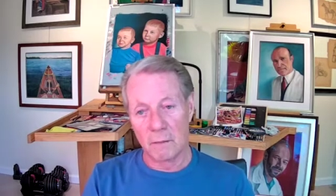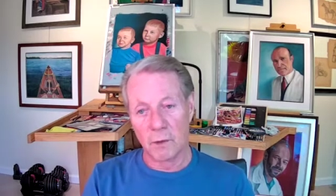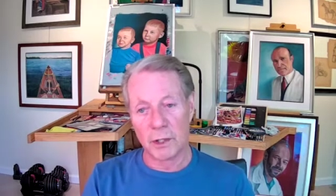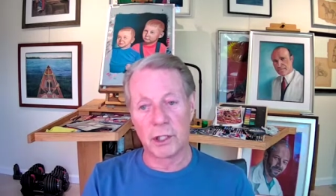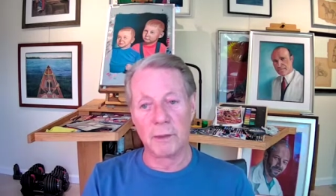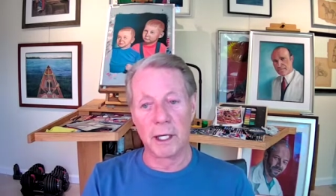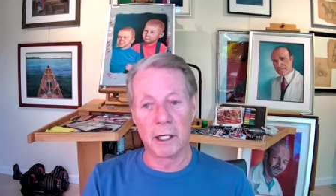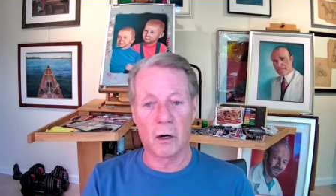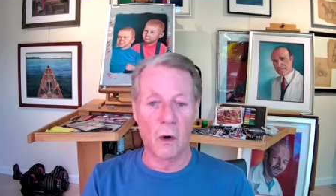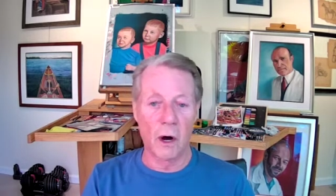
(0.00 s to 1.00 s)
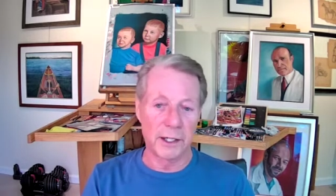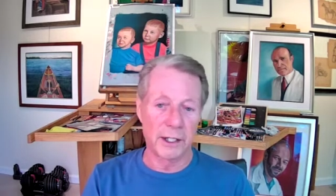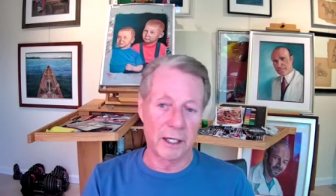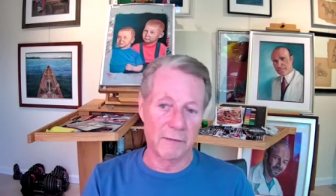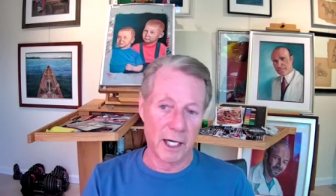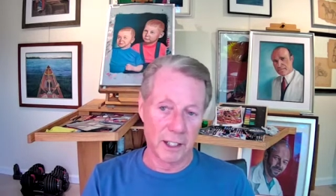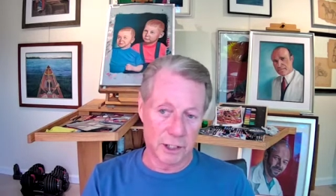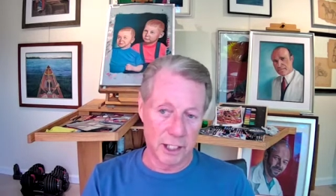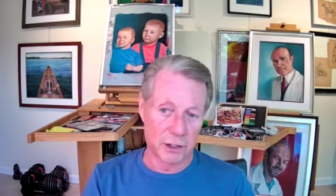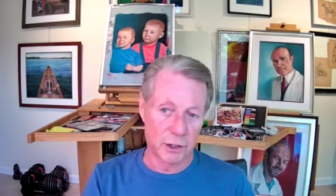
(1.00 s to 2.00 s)
But she made a quantitative
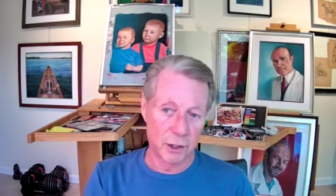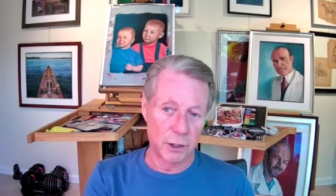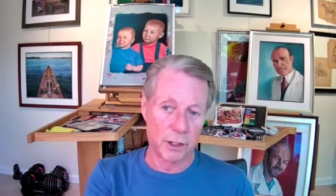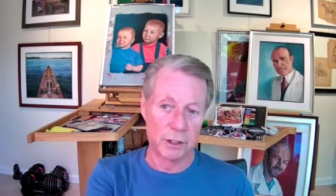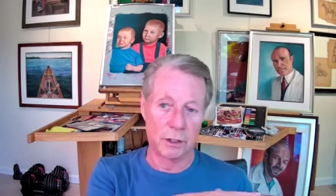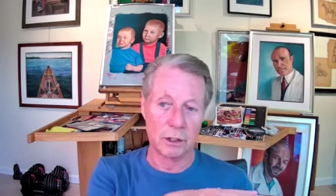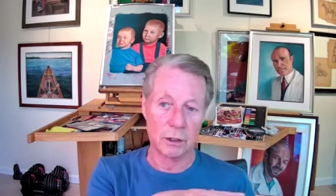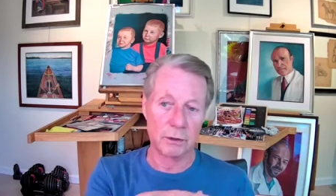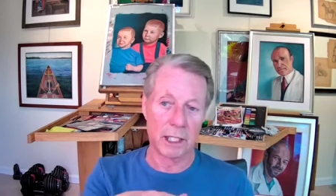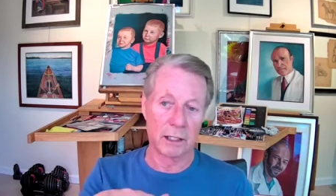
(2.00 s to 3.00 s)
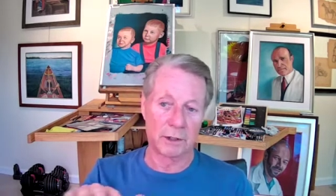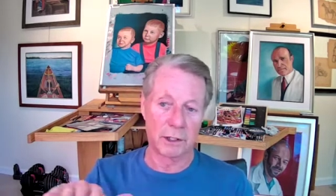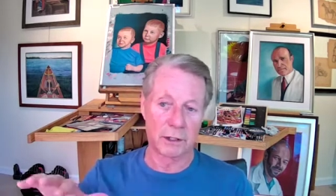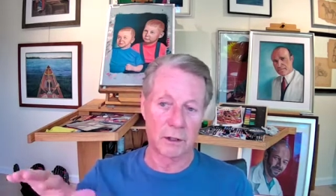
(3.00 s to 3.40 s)
assay so that you could dilute out